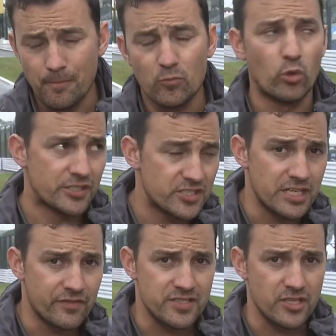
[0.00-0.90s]
Will
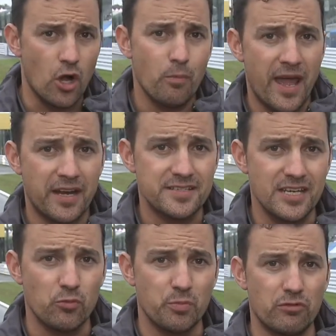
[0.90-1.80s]
Stevens and the whole Manor
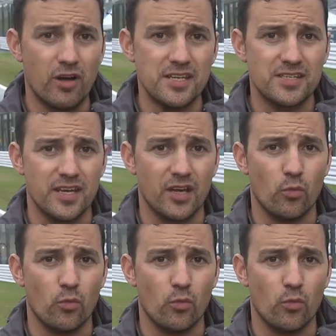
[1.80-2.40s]
team will be racing